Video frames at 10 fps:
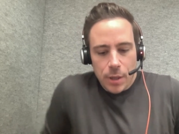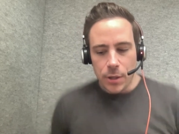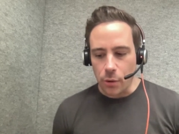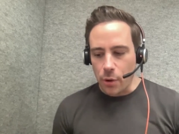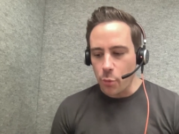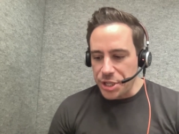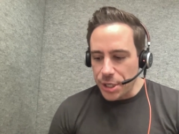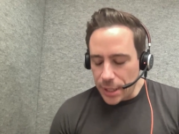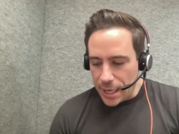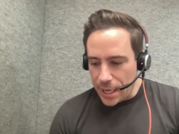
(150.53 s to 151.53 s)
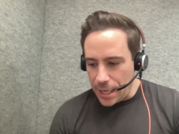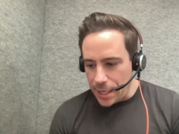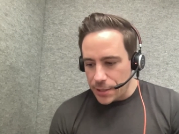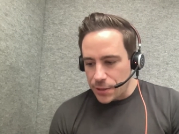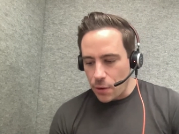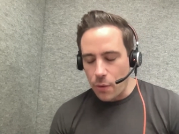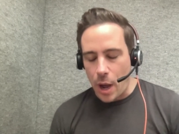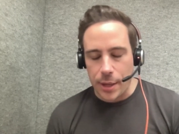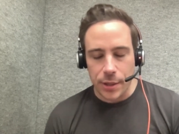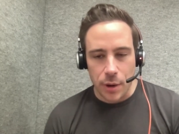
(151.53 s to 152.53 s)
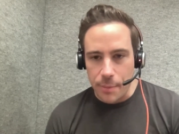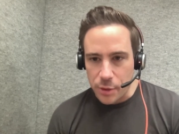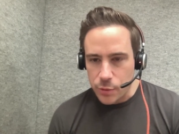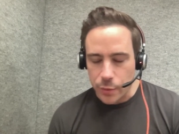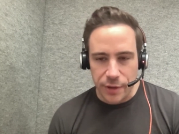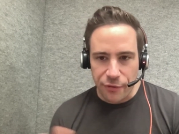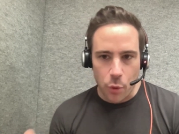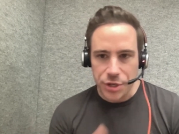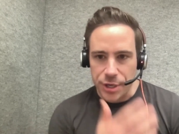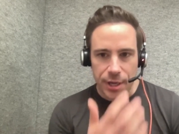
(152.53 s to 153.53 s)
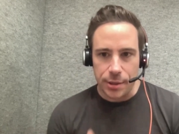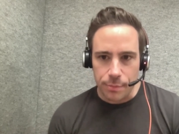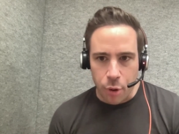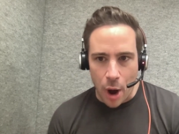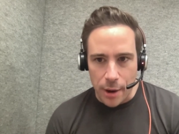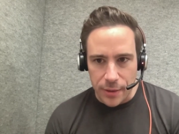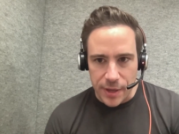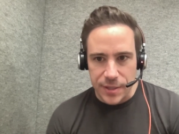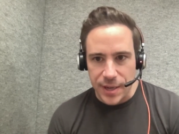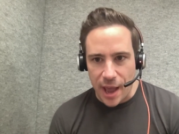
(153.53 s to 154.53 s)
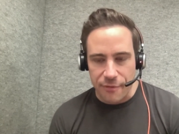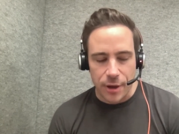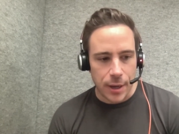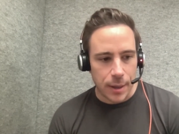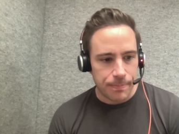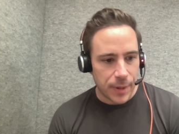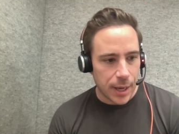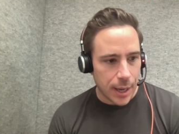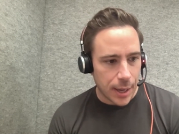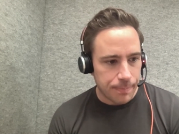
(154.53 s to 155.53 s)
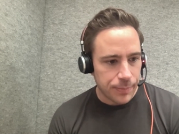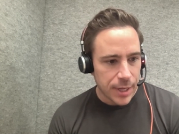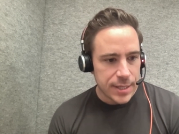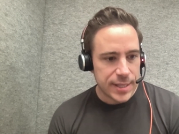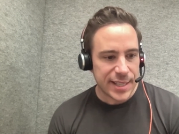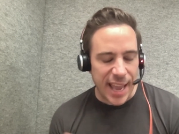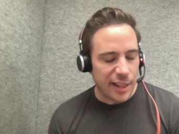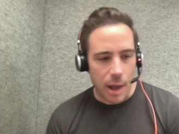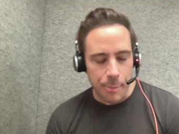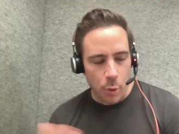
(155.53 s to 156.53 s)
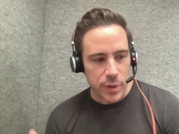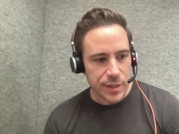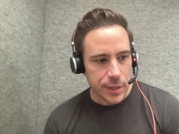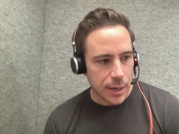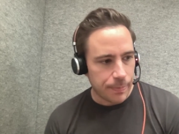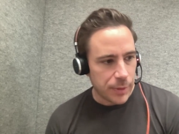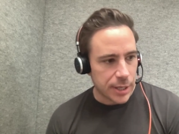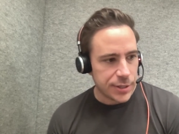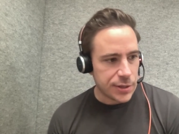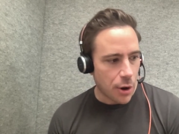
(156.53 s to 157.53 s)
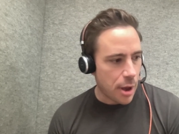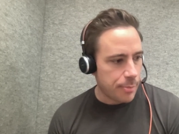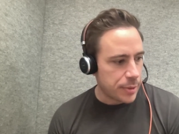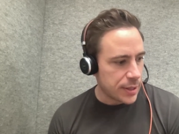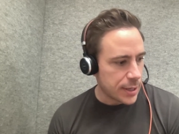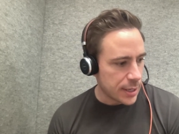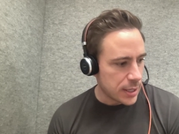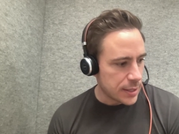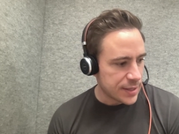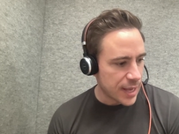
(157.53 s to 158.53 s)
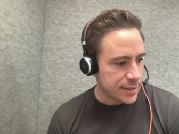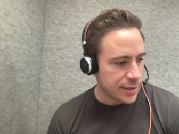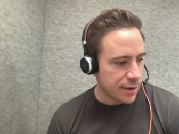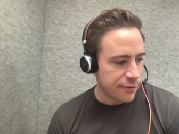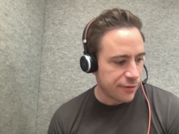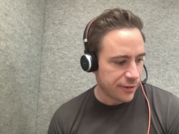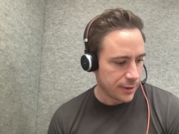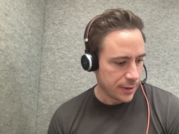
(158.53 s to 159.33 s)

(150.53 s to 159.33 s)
originally, so, I was really fortunate prior to this to have a scale up. It wasn't a startup in the sense of,